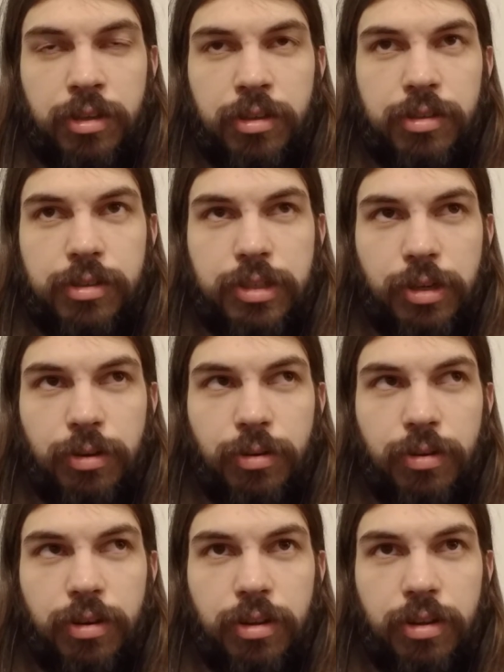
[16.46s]

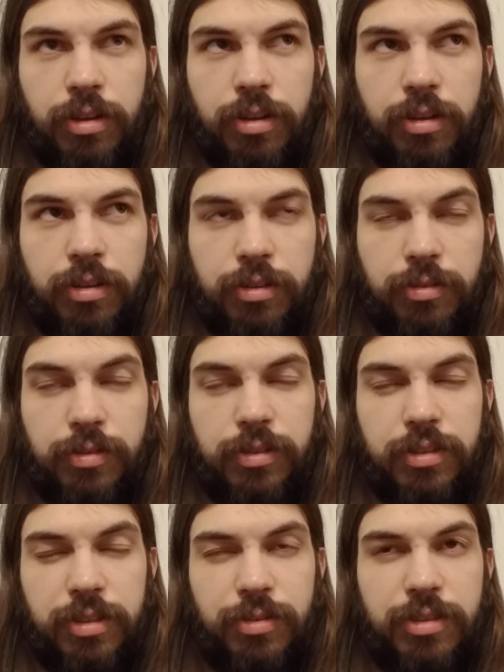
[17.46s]
So it
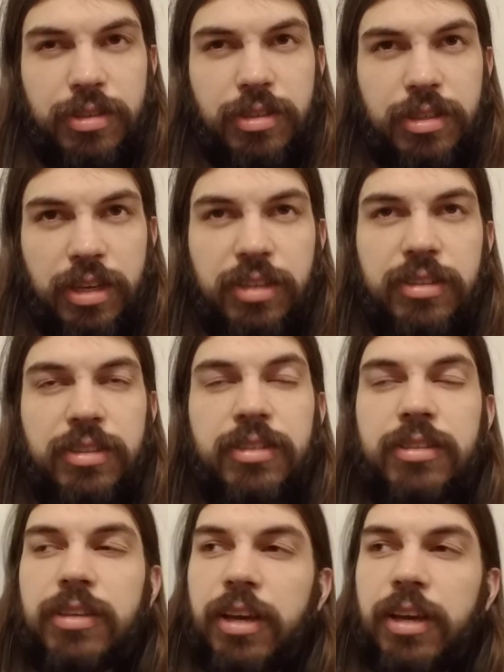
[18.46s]
was intense.